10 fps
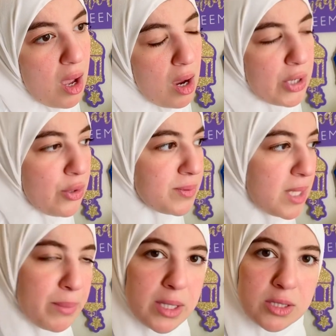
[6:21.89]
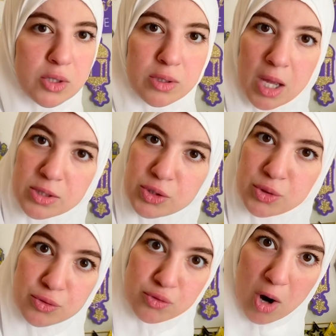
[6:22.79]
Are you upset because you lost
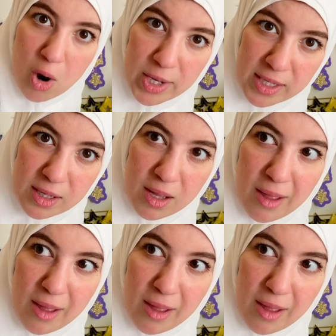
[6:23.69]
your drawing?